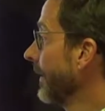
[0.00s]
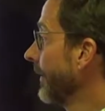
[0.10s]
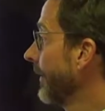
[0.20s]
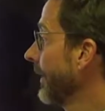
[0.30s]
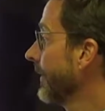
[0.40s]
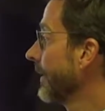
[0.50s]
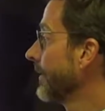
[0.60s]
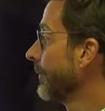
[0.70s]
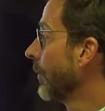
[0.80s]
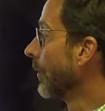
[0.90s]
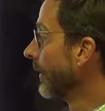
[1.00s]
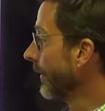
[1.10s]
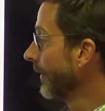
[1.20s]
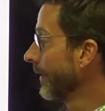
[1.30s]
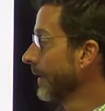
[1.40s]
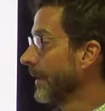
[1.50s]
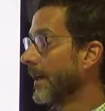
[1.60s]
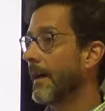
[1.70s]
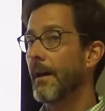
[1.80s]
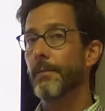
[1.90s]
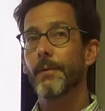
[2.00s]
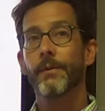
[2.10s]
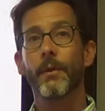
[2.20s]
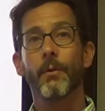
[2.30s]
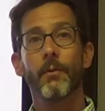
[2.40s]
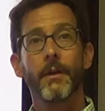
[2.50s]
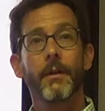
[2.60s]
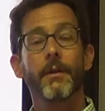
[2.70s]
Civic supports, so